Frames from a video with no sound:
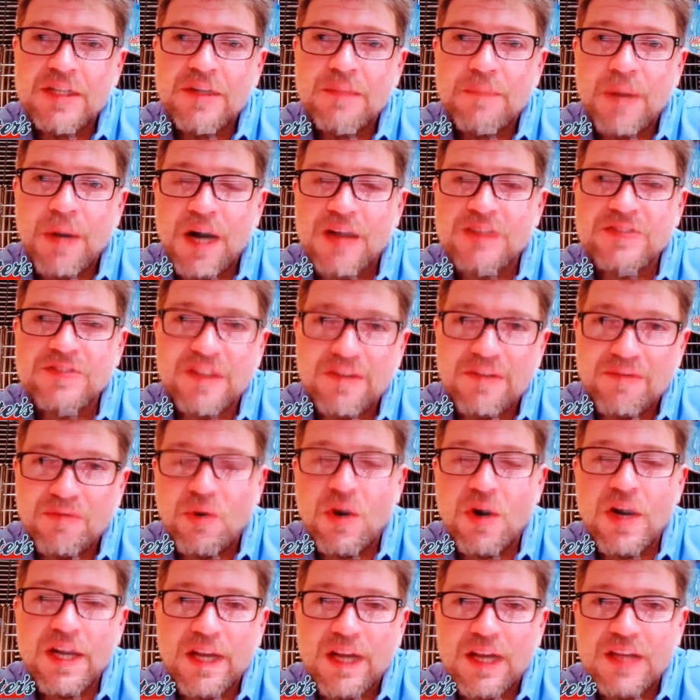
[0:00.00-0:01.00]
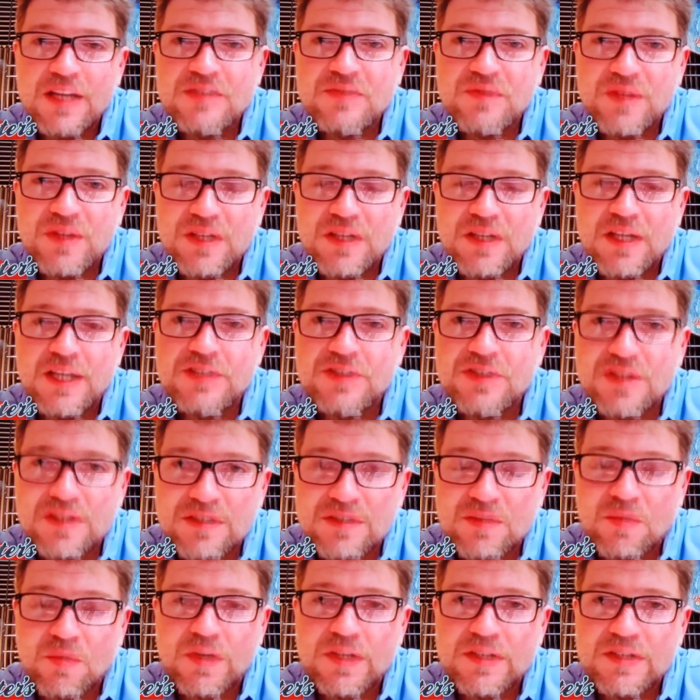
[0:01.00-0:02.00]
Positive crankcase ventilation
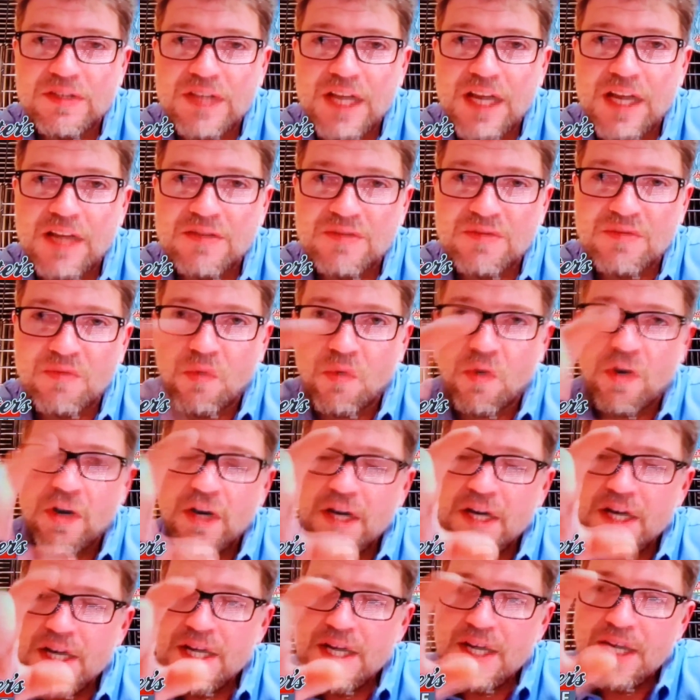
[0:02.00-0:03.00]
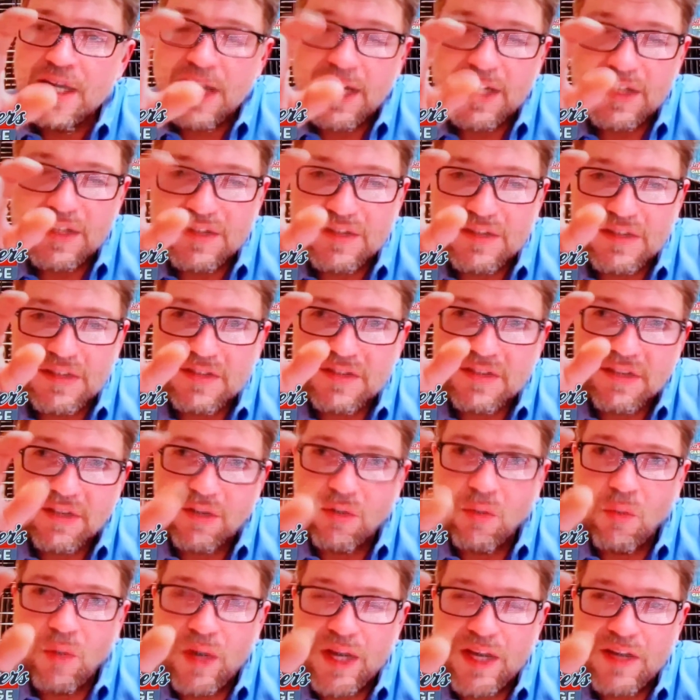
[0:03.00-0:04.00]
is what it stands for. And it's this
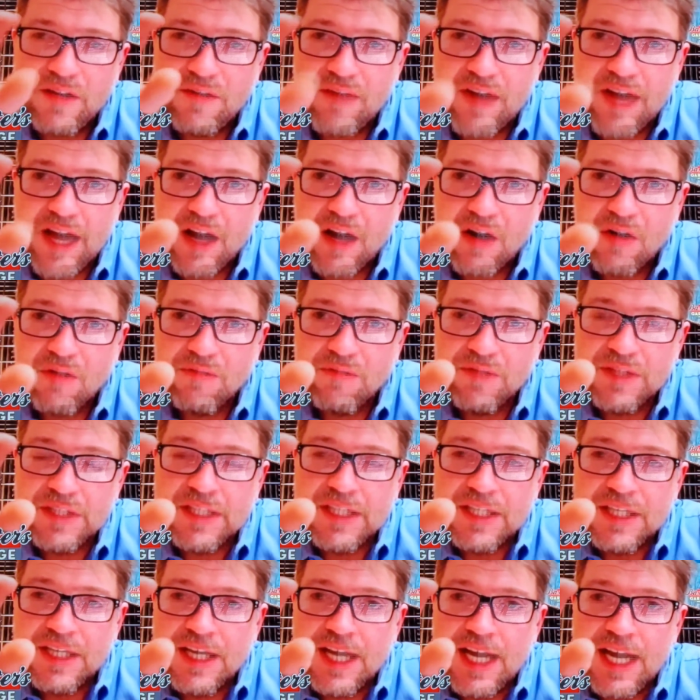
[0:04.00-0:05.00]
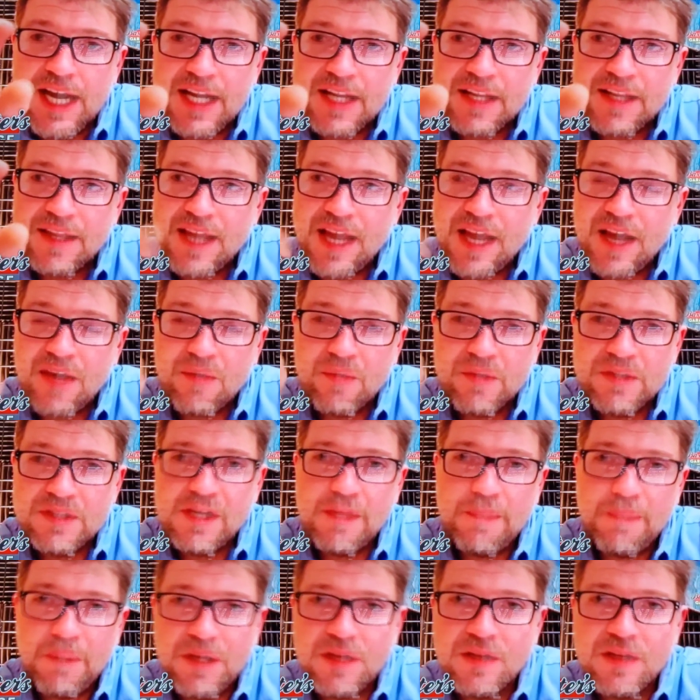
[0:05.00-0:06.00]
little weighted valve, and that would
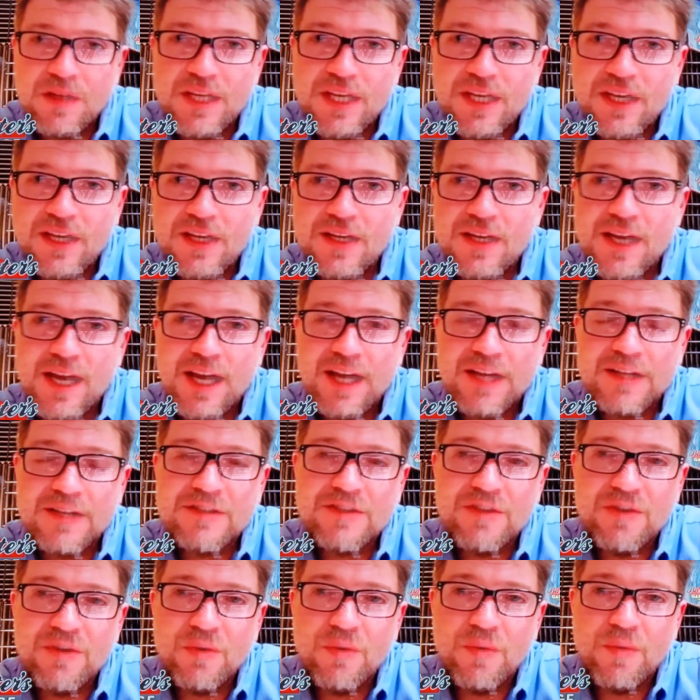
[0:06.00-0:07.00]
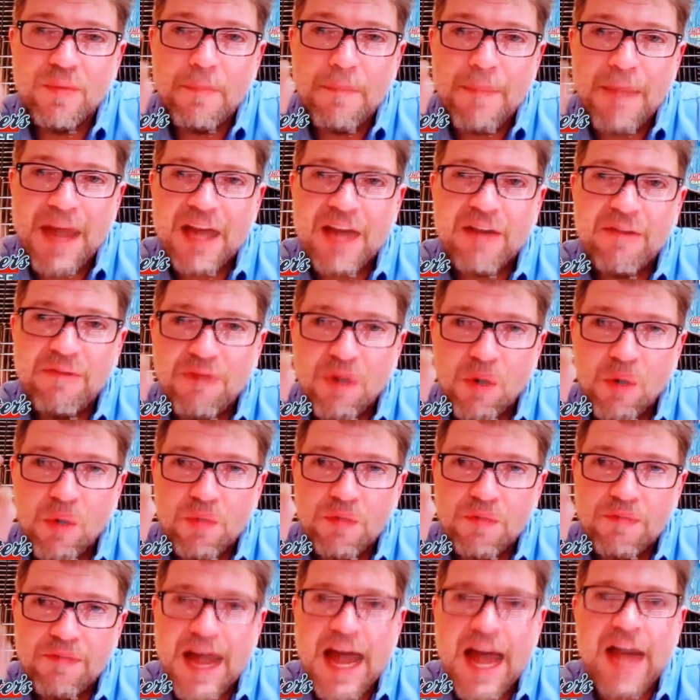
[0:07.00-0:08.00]
typically connect to
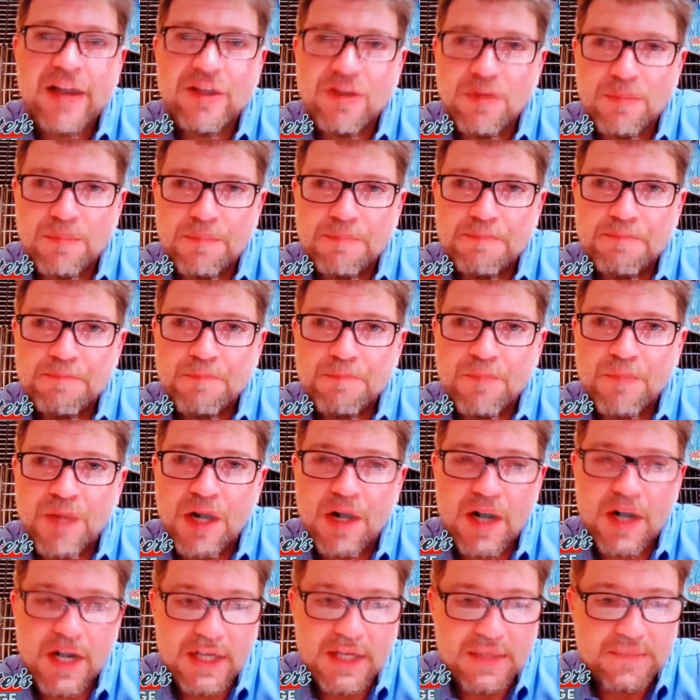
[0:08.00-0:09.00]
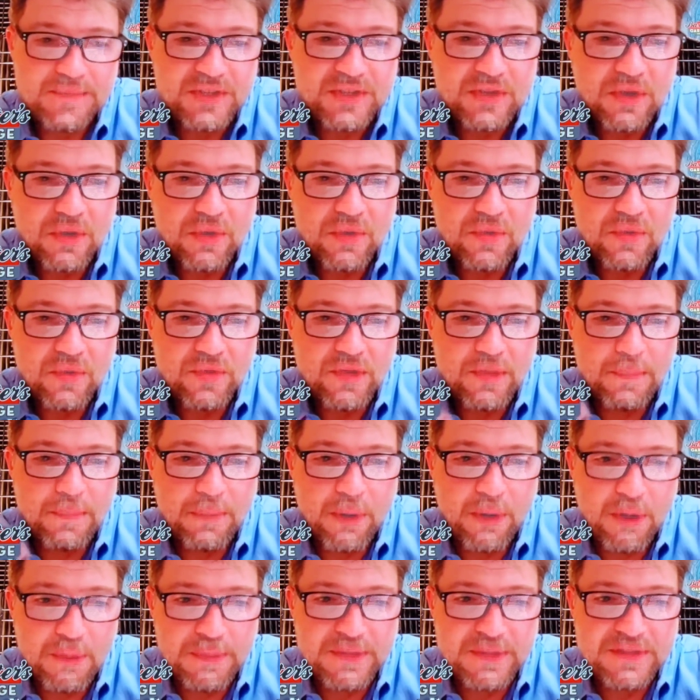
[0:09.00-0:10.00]
manifold vacuum. All right, so the
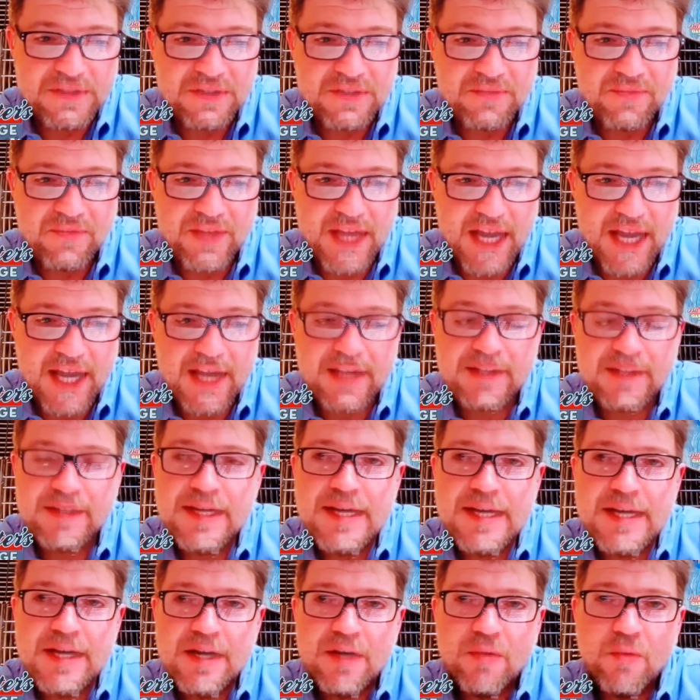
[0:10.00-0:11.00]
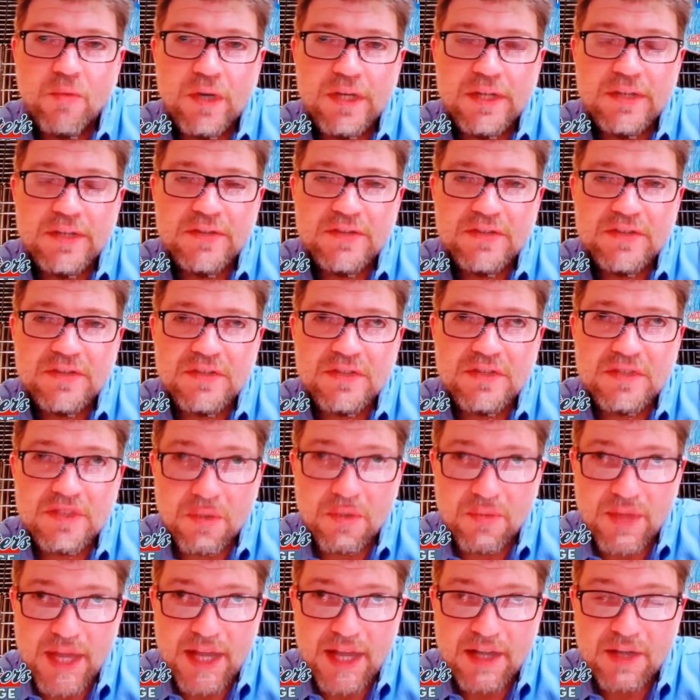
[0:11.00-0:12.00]
purpose of that was
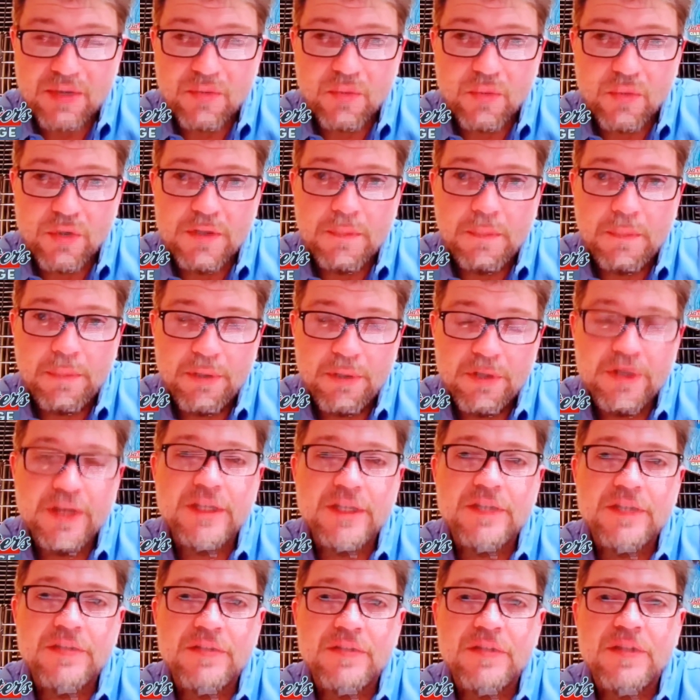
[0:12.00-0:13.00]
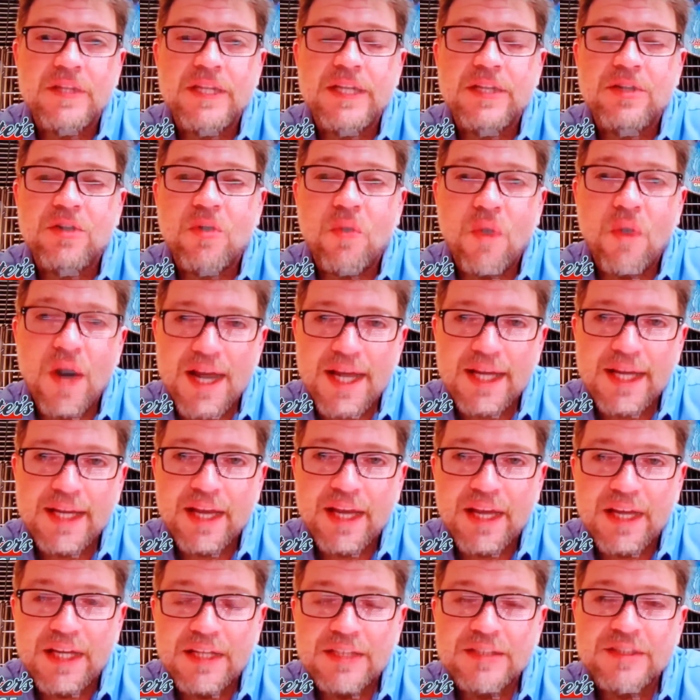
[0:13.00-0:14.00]
so that it would put the
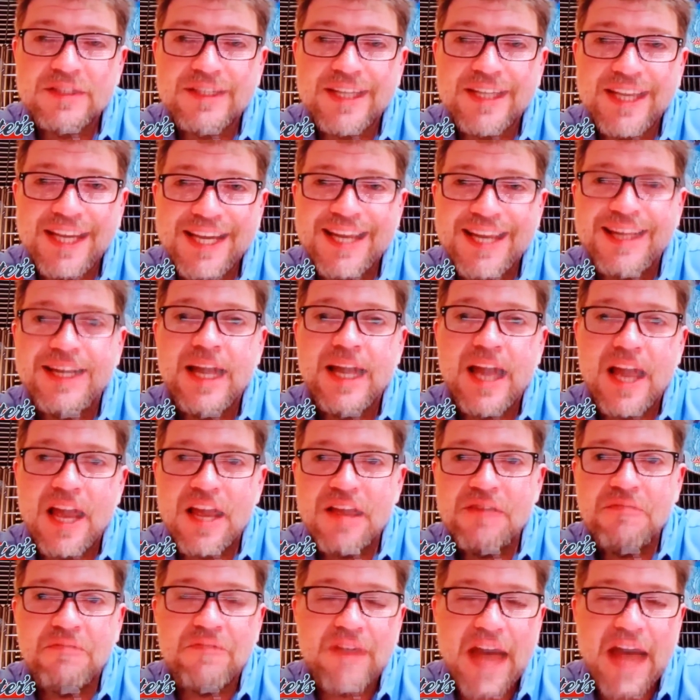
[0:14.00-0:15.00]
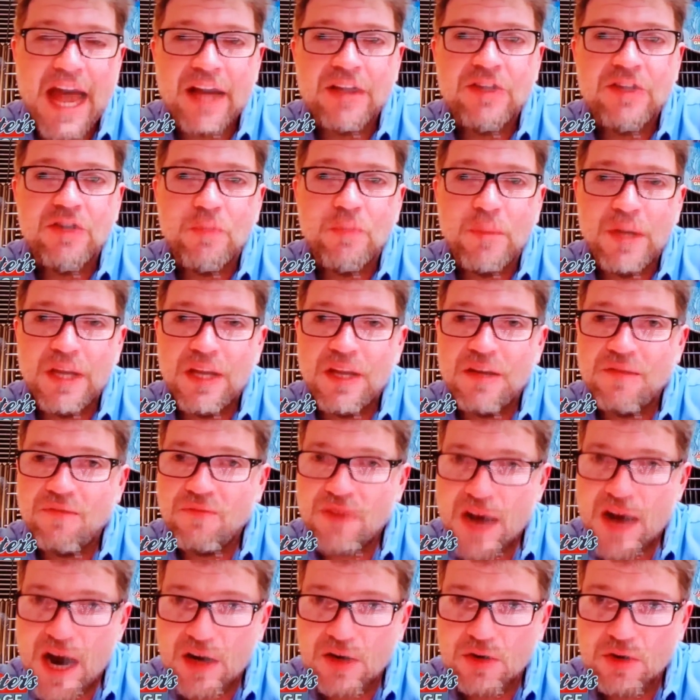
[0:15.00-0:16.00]
crankcase in a vacuum
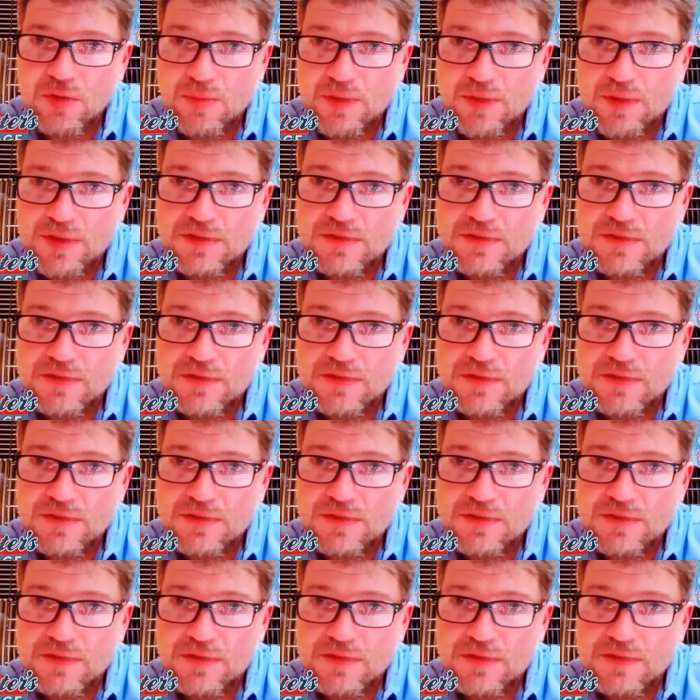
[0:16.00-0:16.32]
environment.